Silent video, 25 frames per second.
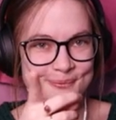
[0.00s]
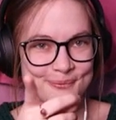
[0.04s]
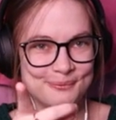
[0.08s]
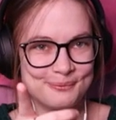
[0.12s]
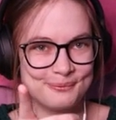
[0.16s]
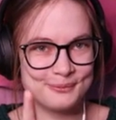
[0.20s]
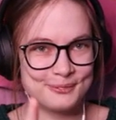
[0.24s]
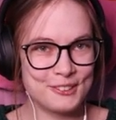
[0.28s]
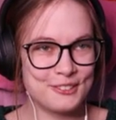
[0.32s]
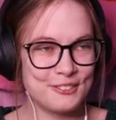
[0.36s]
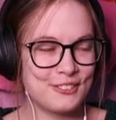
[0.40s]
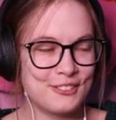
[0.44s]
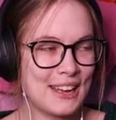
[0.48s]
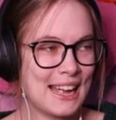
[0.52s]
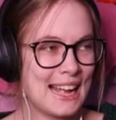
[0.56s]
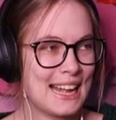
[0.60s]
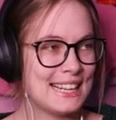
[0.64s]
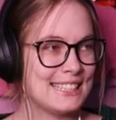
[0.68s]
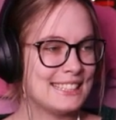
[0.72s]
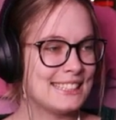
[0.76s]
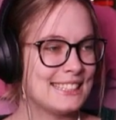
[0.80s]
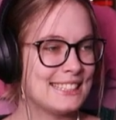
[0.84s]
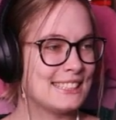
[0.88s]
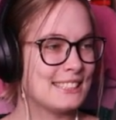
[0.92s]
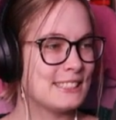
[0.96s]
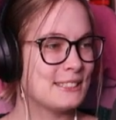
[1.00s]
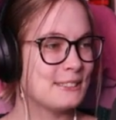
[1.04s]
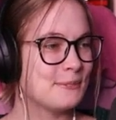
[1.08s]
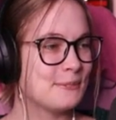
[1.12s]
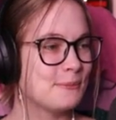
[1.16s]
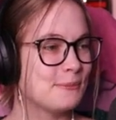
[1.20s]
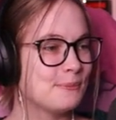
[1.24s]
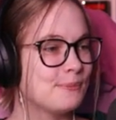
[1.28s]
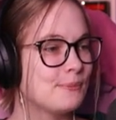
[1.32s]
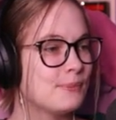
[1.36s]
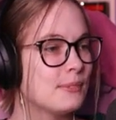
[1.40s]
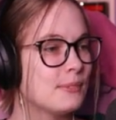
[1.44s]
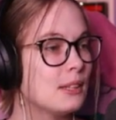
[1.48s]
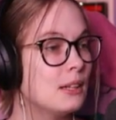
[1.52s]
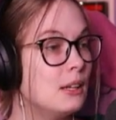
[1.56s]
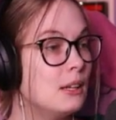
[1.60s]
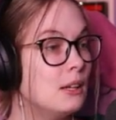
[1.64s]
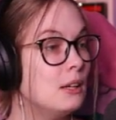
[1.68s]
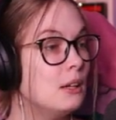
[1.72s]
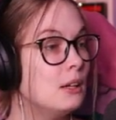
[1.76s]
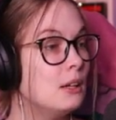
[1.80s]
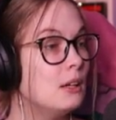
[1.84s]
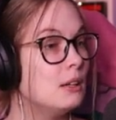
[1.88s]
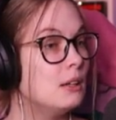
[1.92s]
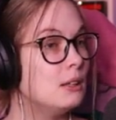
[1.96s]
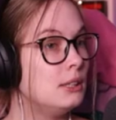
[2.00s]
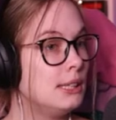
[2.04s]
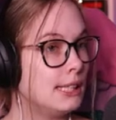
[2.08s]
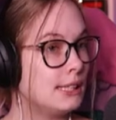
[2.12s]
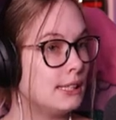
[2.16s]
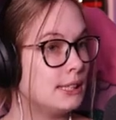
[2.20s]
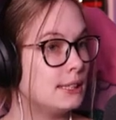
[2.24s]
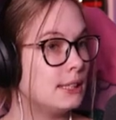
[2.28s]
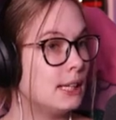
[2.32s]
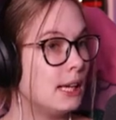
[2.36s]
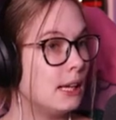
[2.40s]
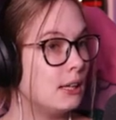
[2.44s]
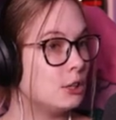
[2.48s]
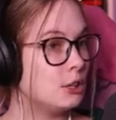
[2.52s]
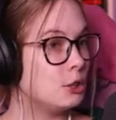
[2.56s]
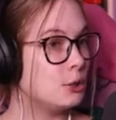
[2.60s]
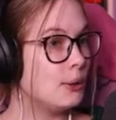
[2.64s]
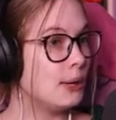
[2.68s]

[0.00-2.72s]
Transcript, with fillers: fast. Yes, so I